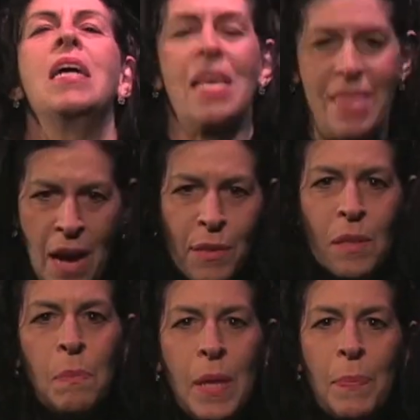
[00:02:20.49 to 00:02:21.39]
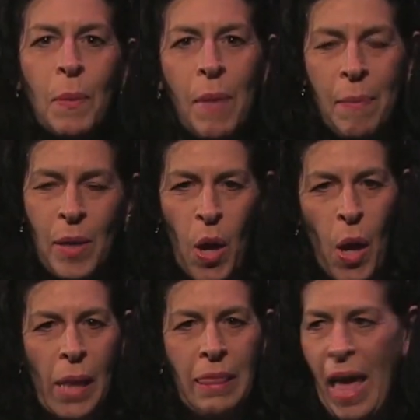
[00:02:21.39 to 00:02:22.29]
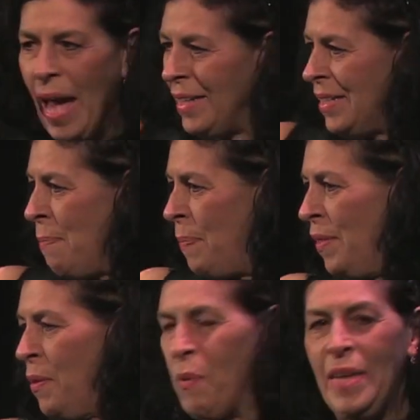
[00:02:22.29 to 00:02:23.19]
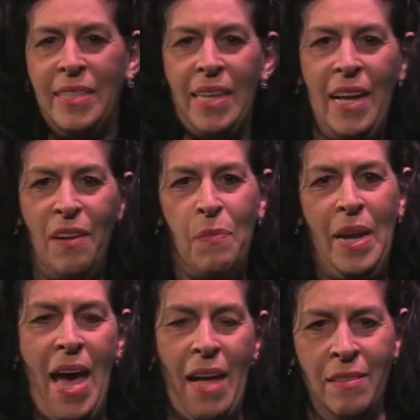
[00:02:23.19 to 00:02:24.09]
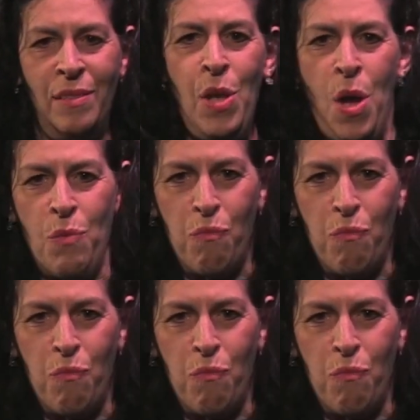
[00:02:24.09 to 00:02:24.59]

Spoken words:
1,000 people maybe, all lined up on the west side of Manhattan,